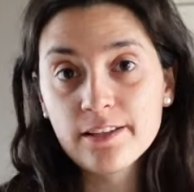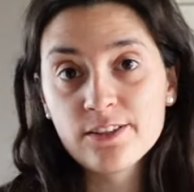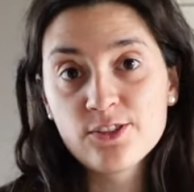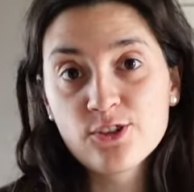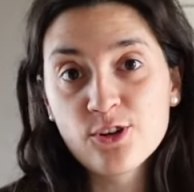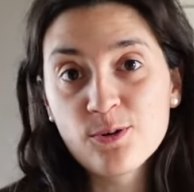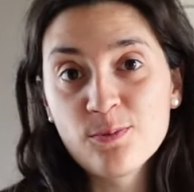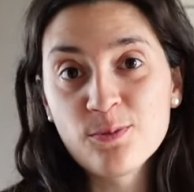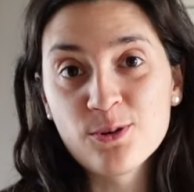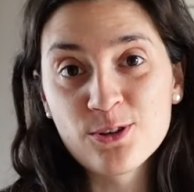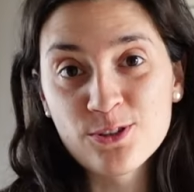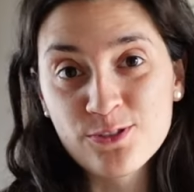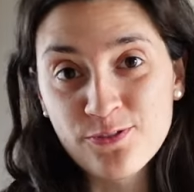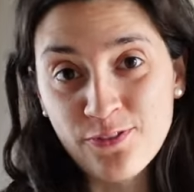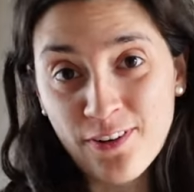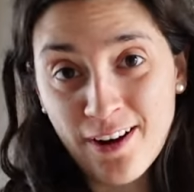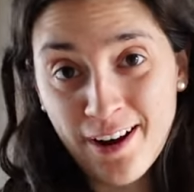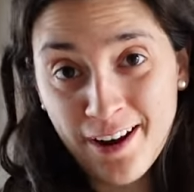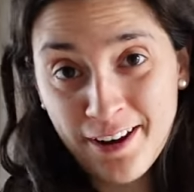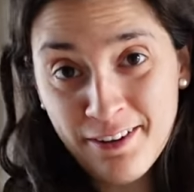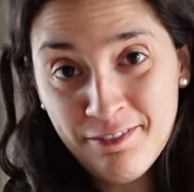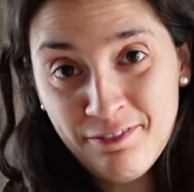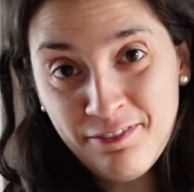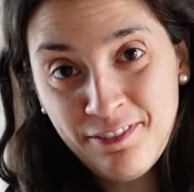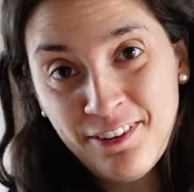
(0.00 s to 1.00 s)
It's almost
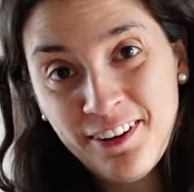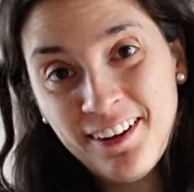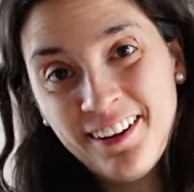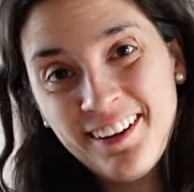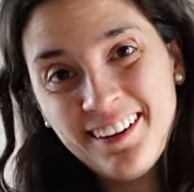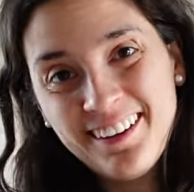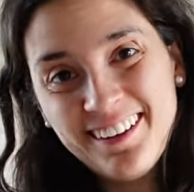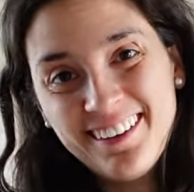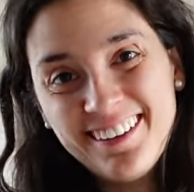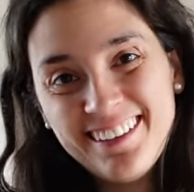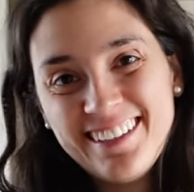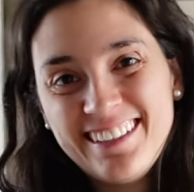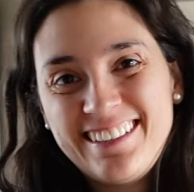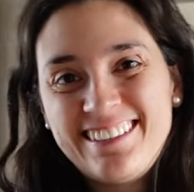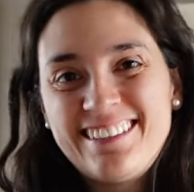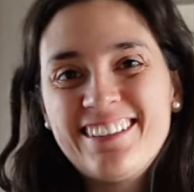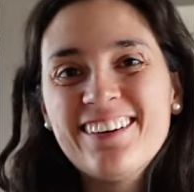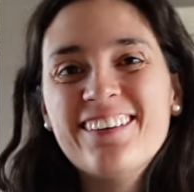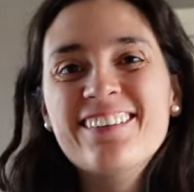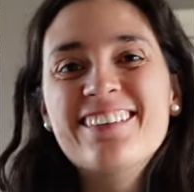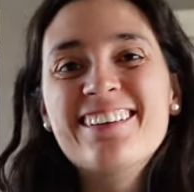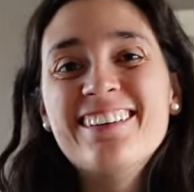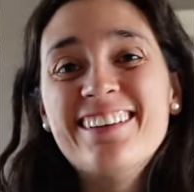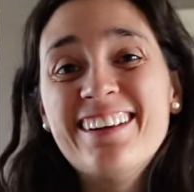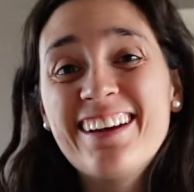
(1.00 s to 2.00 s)
5,
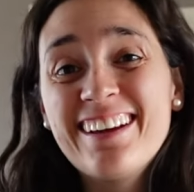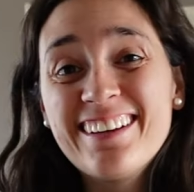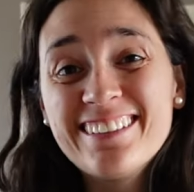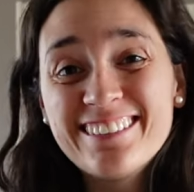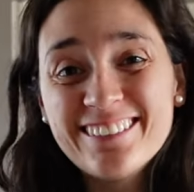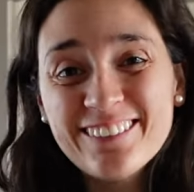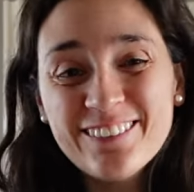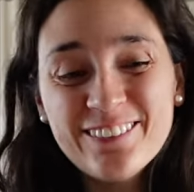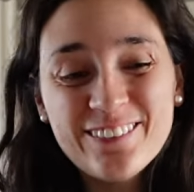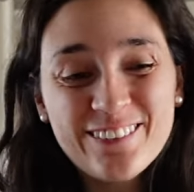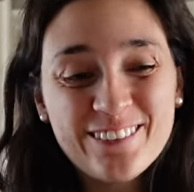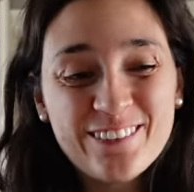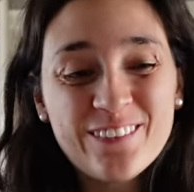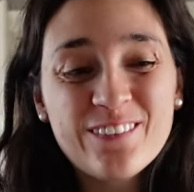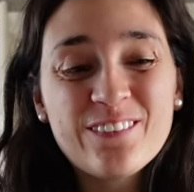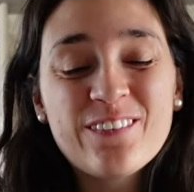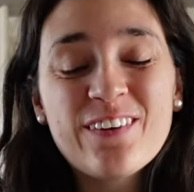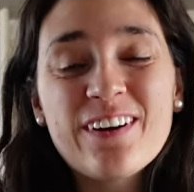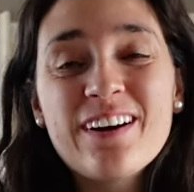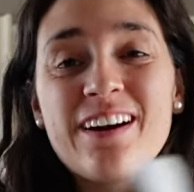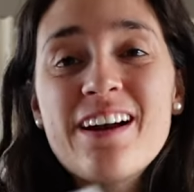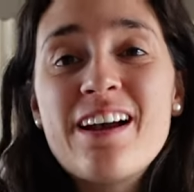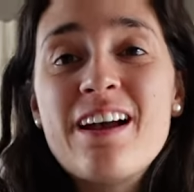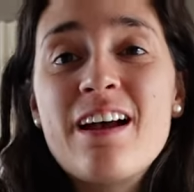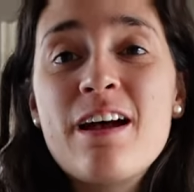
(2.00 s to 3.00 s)
so the day is almost
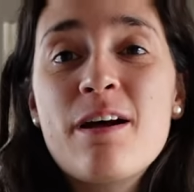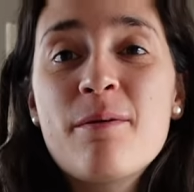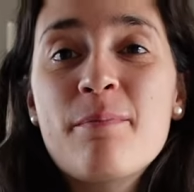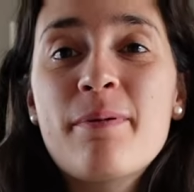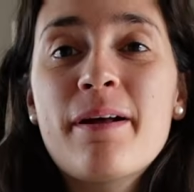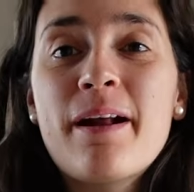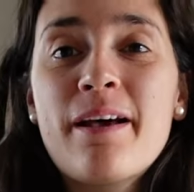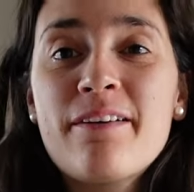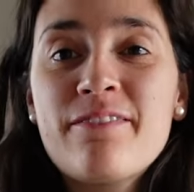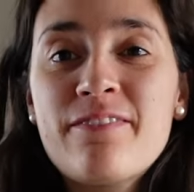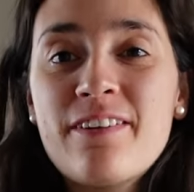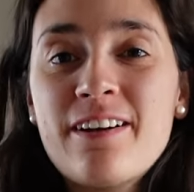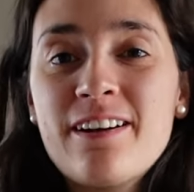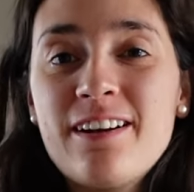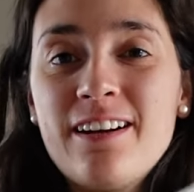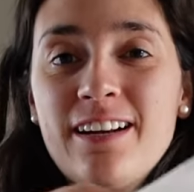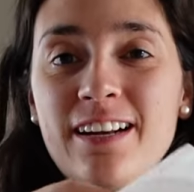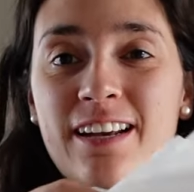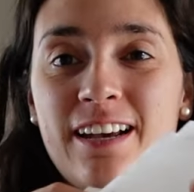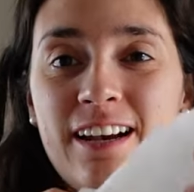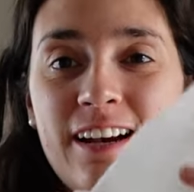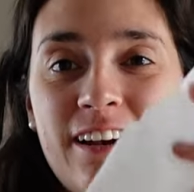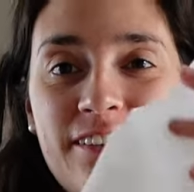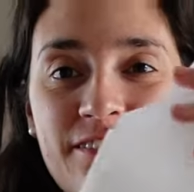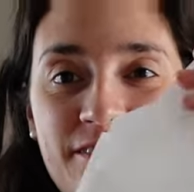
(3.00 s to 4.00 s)
over, but I
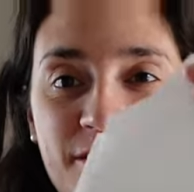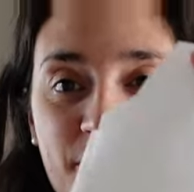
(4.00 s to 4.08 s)
finally have